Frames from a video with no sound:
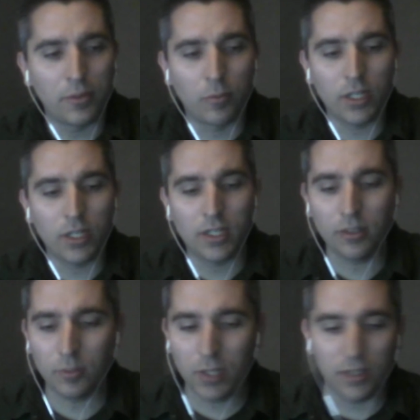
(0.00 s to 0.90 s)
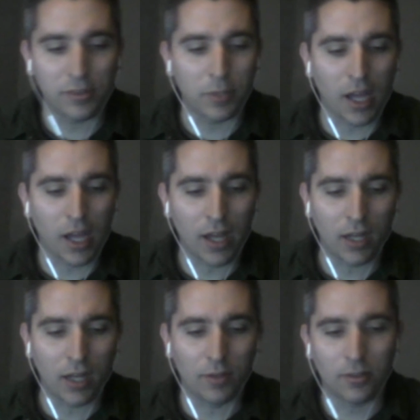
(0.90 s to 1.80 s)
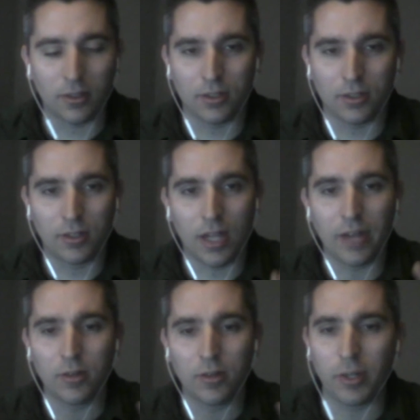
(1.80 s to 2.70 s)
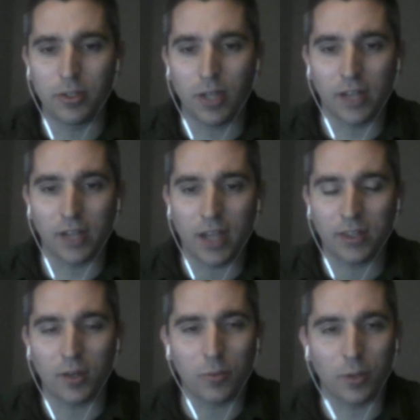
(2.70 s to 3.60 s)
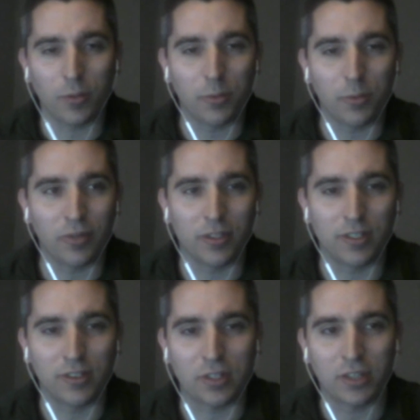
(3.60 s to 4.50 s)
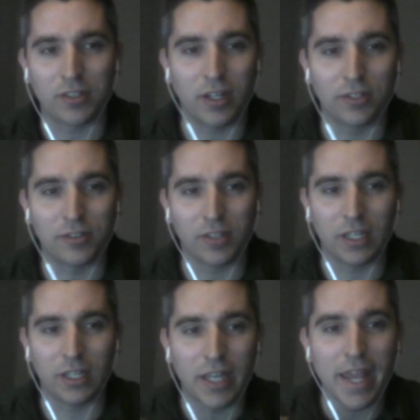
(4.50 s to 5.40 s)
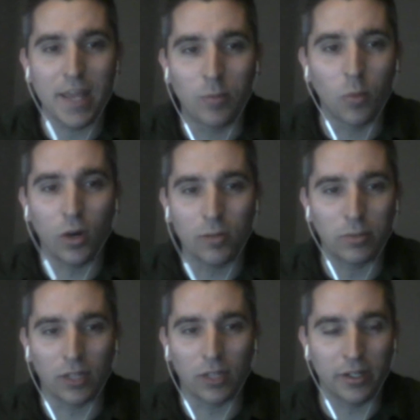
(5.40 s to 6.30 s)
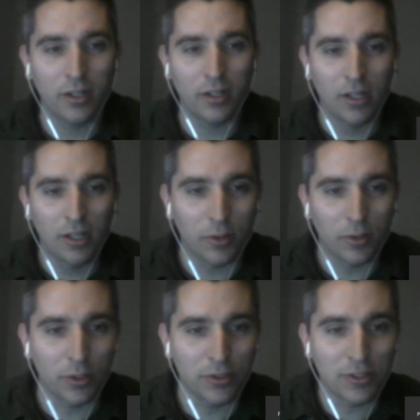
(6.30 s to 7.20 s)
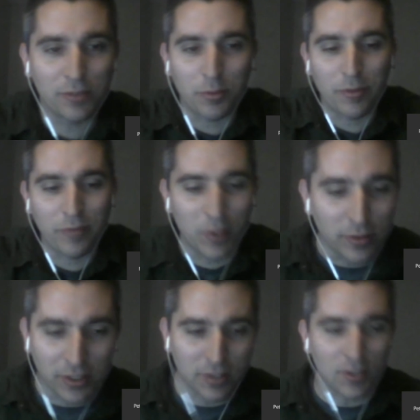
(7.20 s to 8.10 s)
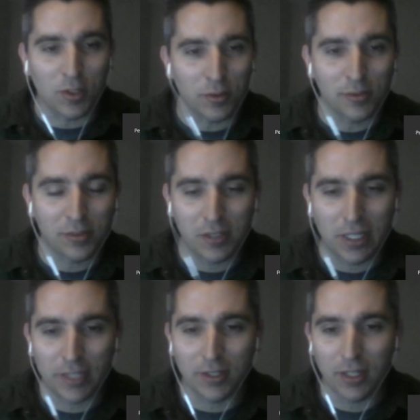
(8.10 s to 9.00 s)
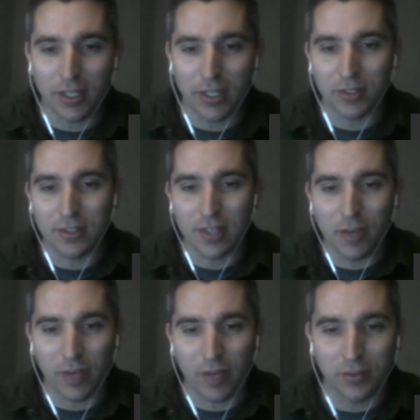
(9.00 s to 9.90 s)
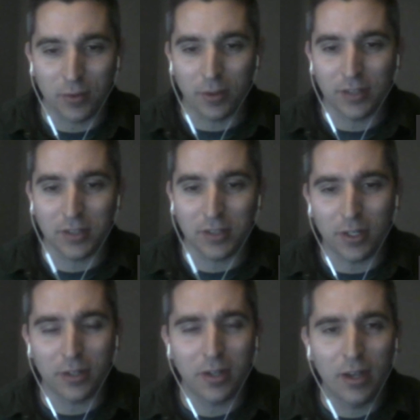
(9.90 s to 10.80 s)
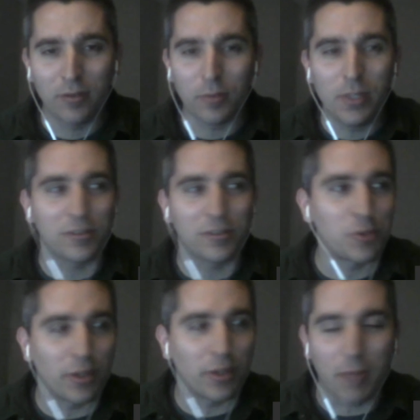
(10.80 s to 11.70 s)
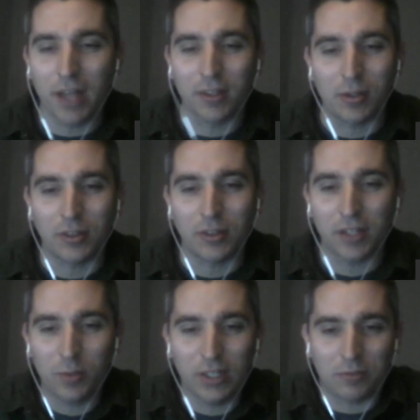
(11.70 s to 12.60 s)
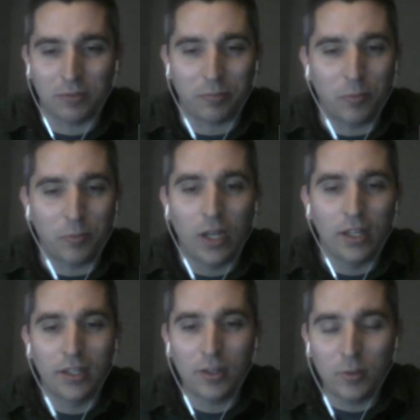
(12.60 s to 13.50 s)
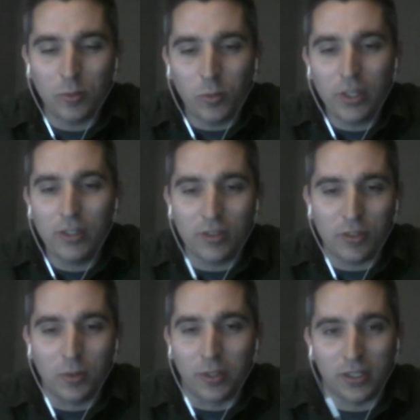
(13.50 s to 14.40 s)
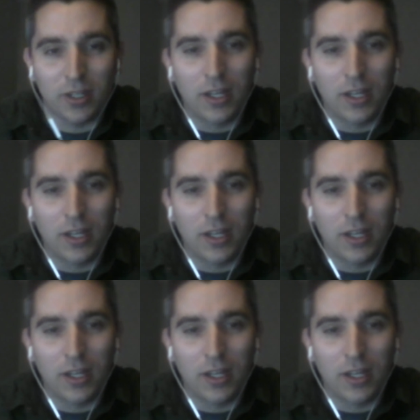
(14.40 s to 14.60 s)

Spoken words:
What killed me this week, I don't know about you guys. I thought what would be fun to discuss today is just like name one player who you're just refusing to use in DFS for the rest of the year. For me, it's Jordan Matthews. Like, what are you doing?